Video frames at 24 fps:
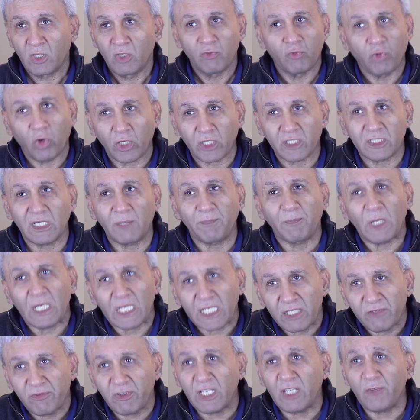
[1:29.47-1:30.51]
For example,
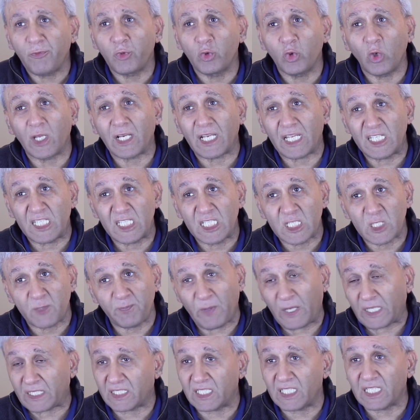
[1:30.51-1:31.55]
even if you are
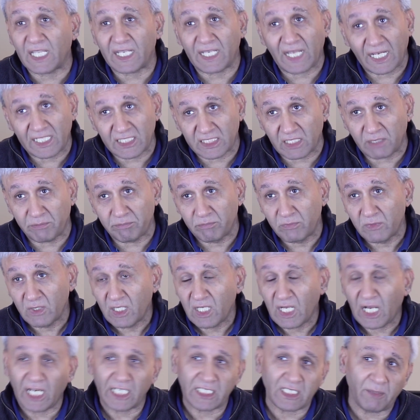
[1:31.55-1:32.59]
inspecting an item,
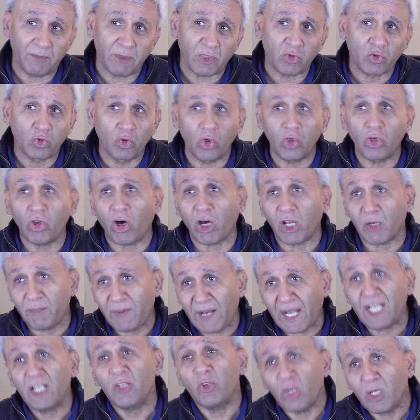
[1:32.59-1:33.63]
item is good or
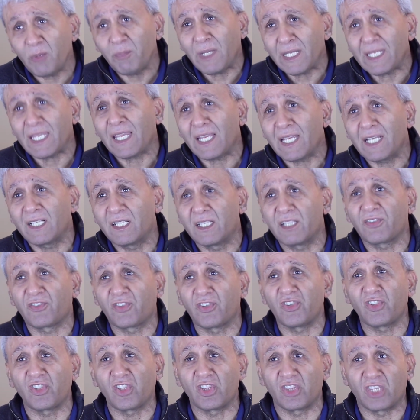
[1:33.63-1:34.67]
bad, you are making a
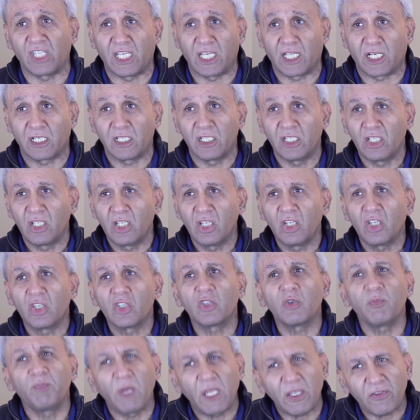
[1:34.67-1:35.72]
decision there.
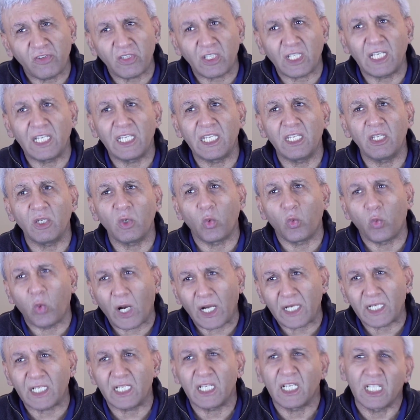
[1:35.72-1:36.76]
So basically
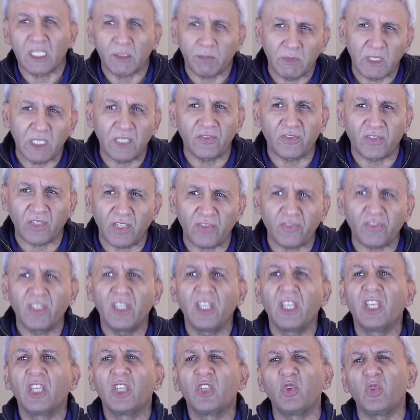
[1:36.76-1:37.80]
what it means is
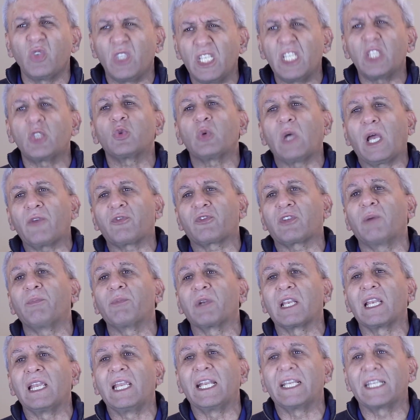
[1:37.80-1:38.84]
you need to have some
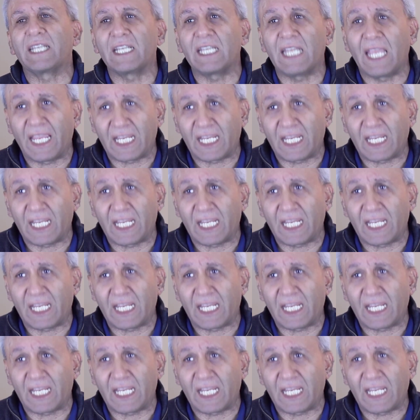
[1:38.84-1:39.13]
related